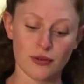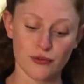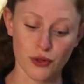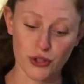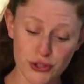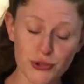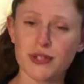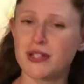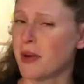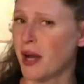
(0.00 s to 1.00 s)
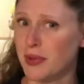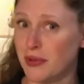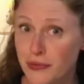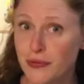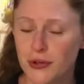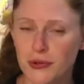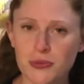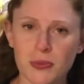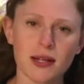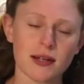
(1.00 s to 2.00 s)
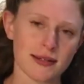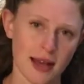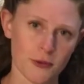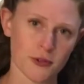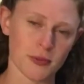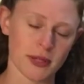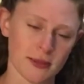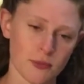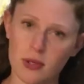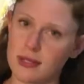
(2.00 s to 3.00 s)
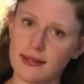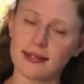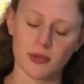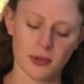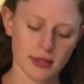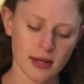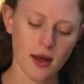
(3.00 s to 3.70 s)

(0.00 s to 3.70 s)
For you, this might be fruit because that would be more sensible.